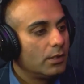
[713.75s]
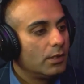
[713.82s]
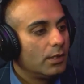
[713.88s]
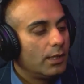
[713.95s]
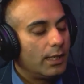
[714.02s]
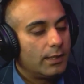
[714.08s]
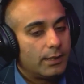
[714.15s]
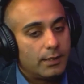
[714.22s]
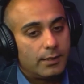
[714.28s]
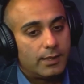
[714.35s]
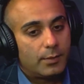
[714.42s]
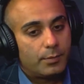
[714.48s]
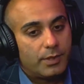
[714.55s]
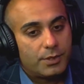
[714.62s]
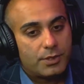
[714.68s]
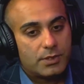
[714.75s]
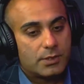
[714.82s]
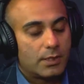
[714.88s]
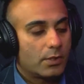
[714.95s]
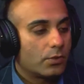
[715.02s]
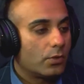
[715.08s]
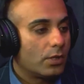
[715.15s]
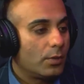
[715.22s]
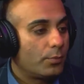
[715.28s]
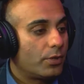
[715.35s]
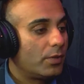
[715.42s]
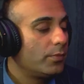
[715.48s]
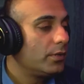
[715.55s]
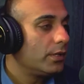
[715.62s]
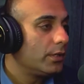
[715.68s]
And then there are patients that are called
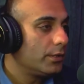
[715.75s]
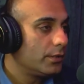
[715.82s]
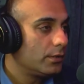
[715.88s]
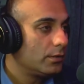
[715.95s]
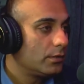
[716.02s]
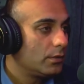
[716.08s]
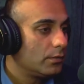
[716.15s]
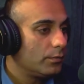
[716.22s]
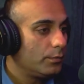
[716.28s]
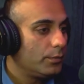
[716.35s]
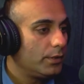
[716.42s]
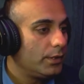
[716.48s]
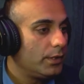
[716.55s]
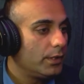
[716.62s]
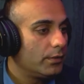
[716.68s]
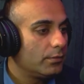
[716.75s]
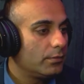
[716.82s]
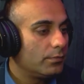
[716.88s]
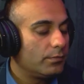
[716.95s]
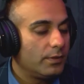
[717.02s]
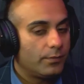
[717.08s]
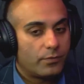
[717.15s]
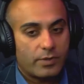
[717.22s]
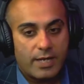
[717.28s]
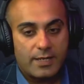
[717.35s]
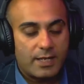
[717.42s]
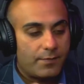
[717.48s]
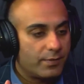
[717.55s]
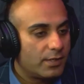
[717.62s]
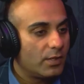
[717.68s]
permanent, meaning we've tried
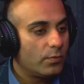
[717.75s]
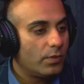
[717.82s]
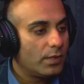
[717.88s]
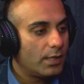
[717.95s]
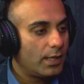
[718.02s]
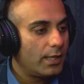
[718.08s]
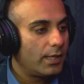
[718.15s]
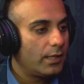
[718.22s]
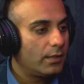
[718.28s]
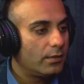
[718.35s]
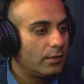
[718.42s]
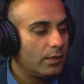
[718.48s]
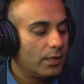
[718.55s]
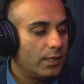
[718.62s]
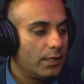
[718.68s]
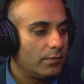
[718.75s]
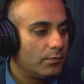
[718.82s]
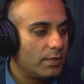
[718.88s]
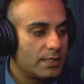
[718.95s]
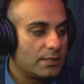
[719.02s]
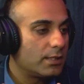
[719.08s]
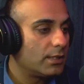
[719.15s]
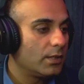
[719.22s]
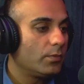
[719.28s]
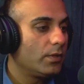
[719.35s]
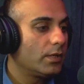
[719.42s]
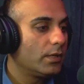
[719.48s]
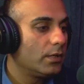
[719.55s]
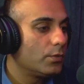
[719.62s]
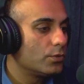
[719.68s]
everything we can and there's nothing we can
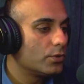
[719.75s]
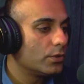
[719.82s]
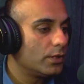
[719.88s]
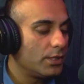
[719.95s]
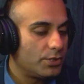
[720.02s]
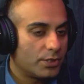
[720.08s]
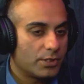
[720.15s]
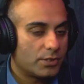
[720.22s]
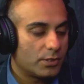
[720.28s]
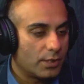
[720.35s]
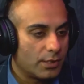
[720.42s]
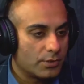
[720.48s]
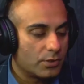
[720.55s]
do, so they just are sort of